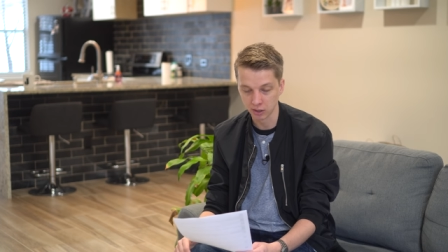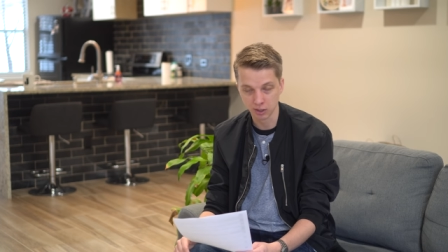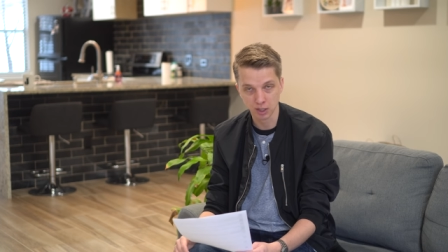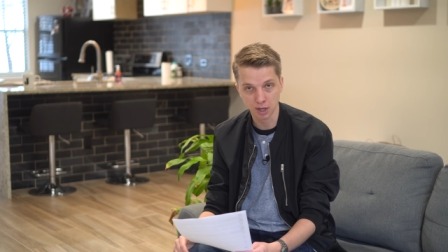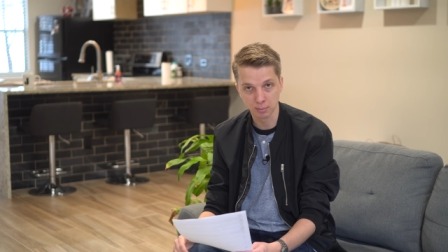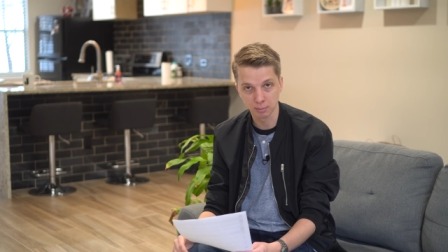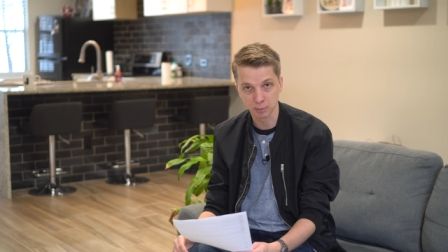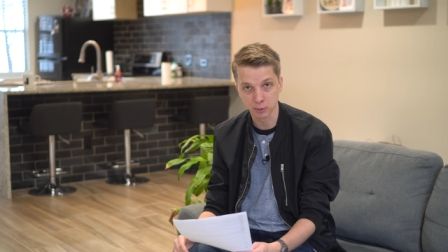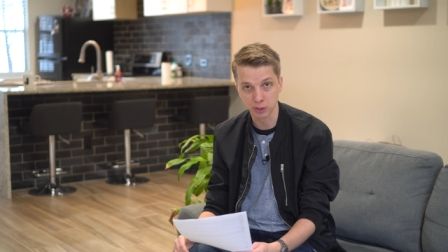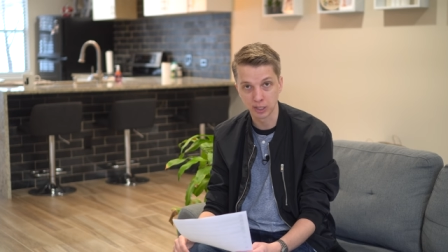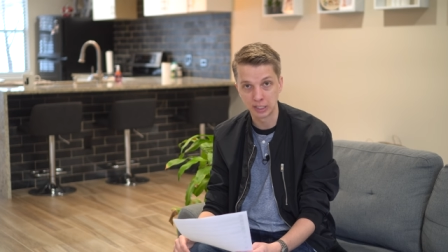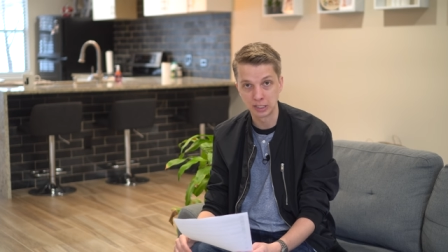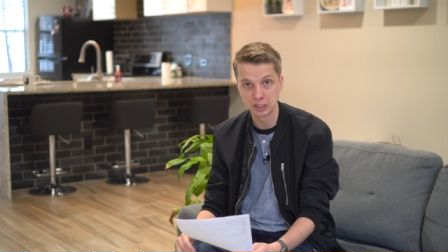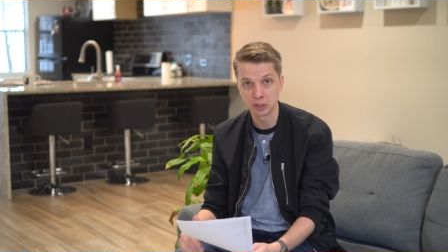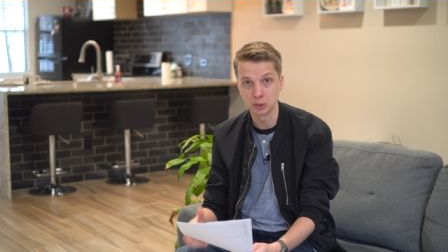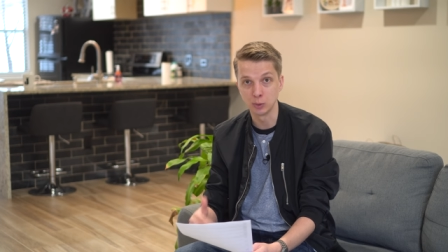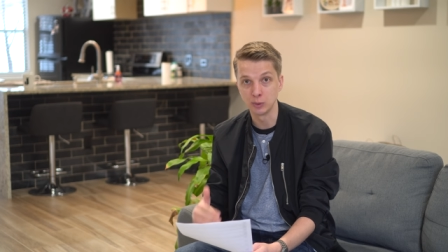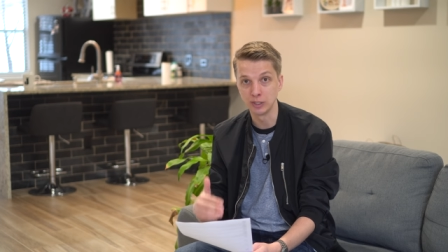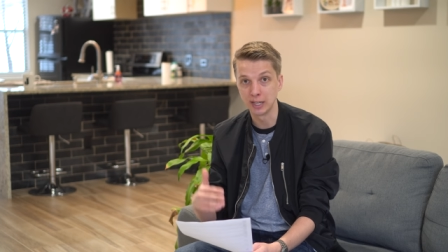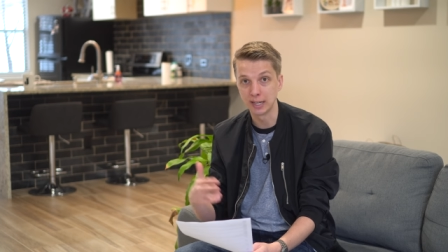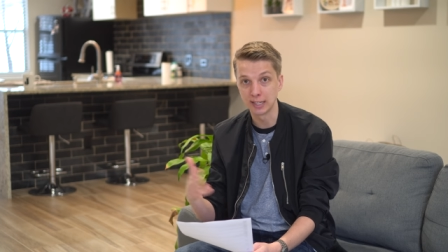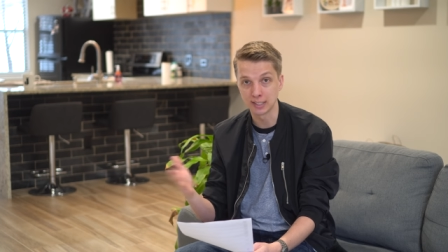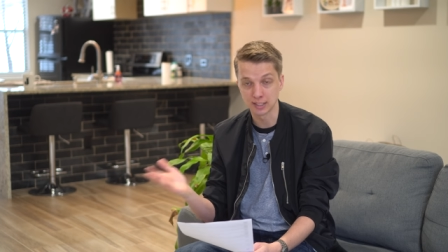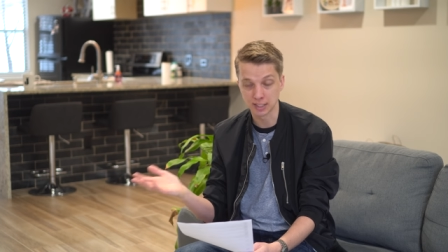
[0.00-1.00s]
an upgrade
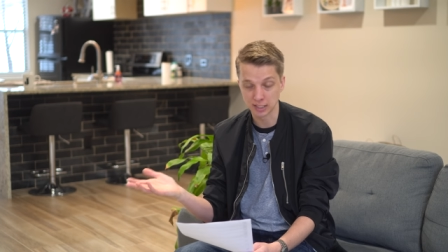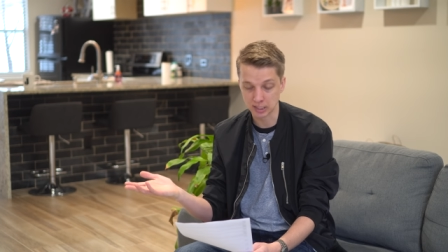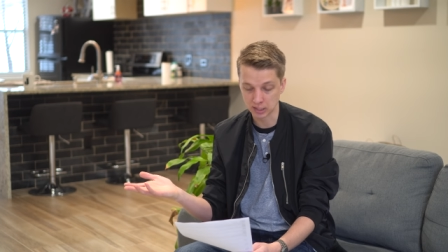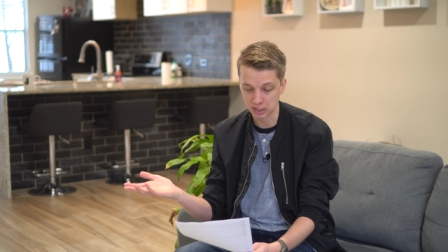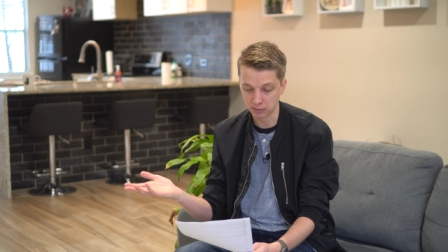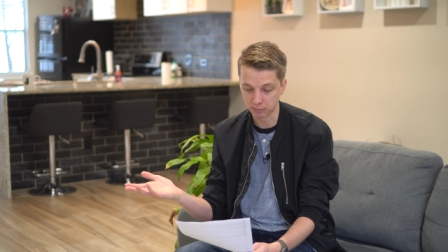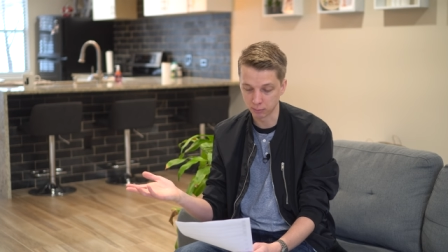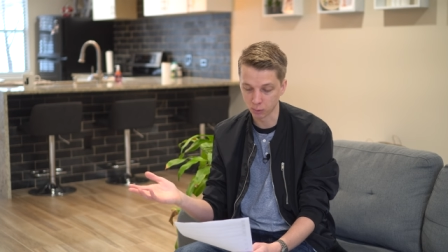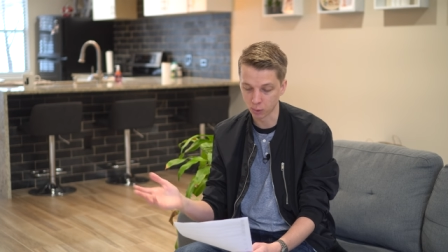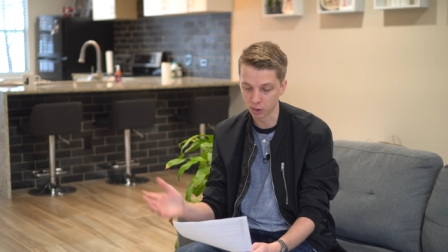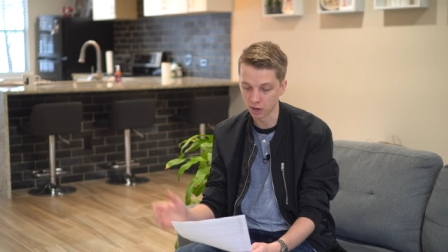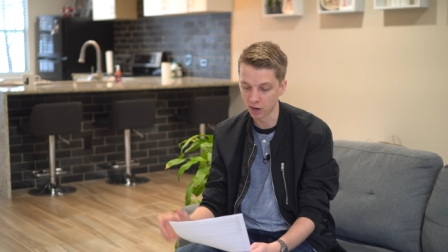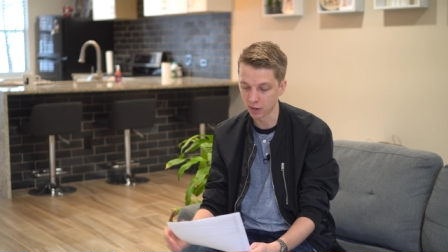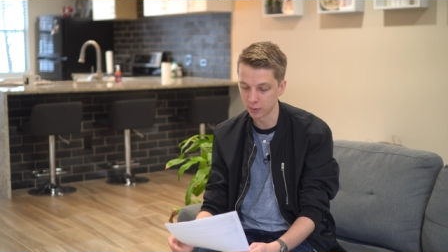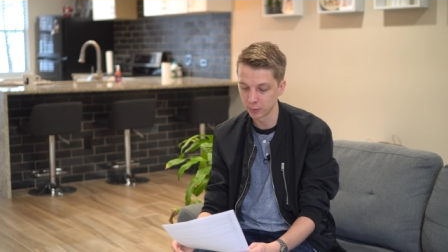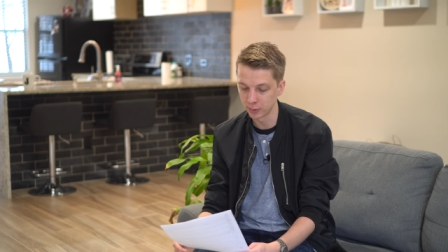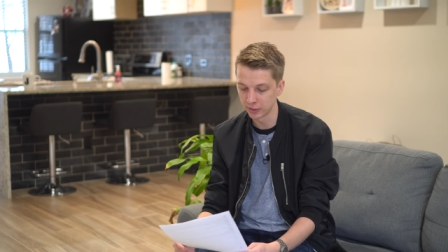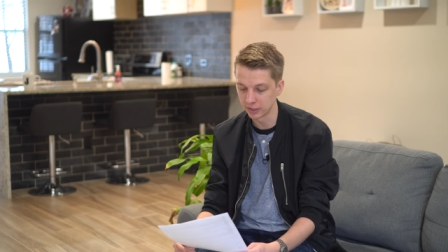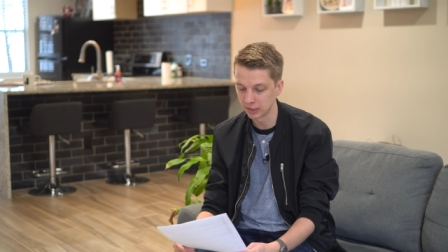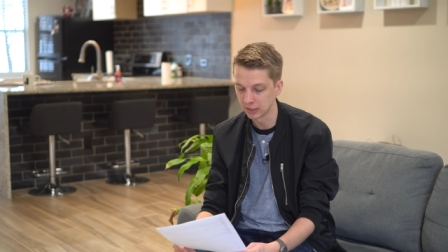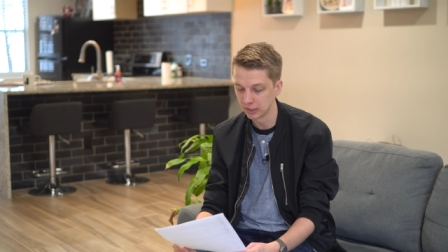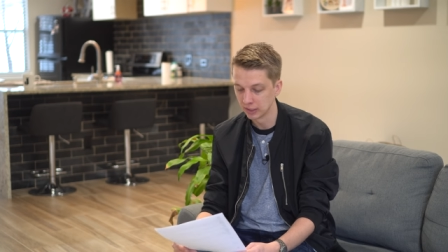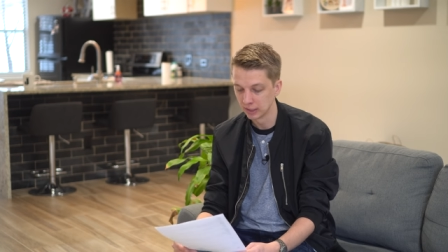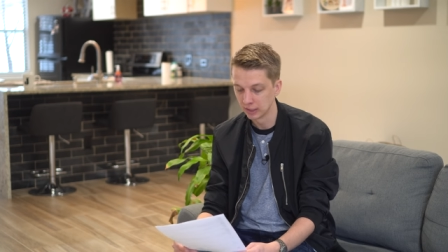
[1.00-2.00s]
to the
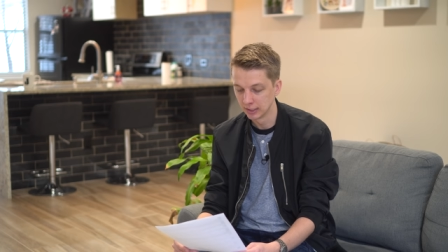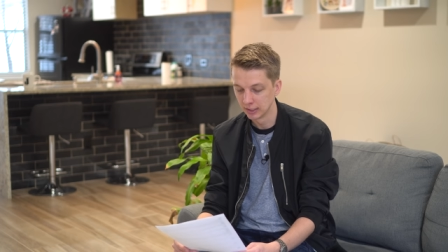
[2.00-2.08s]
A6400